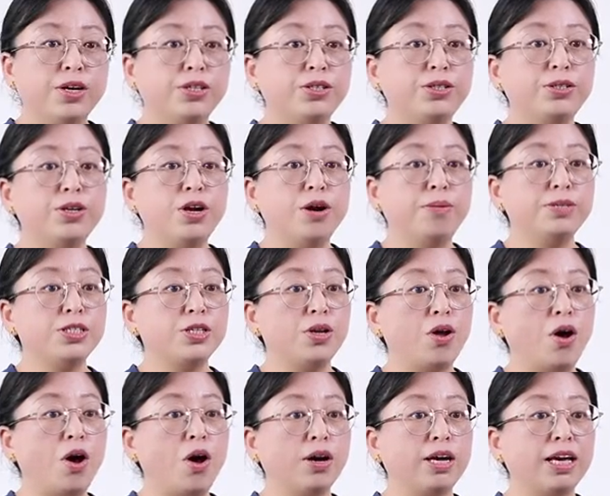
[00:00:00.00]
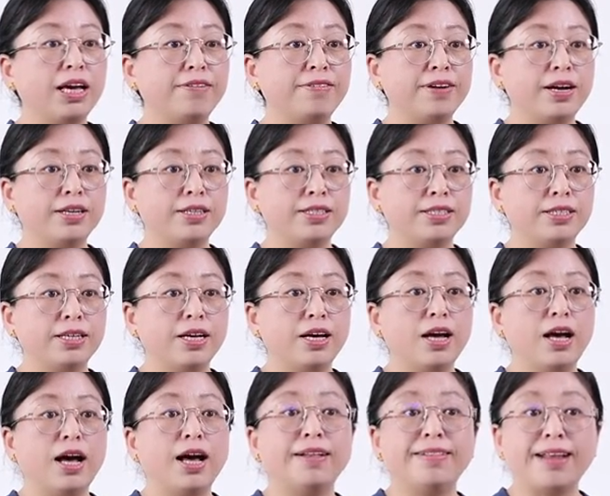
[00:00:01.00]
Coulomb's law gave us
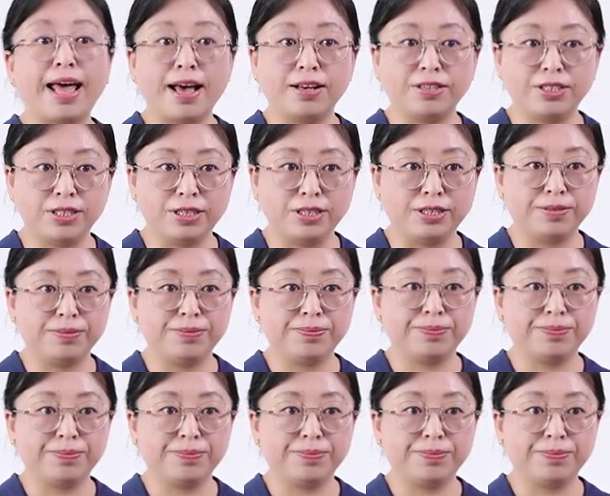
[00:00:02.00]
an answer.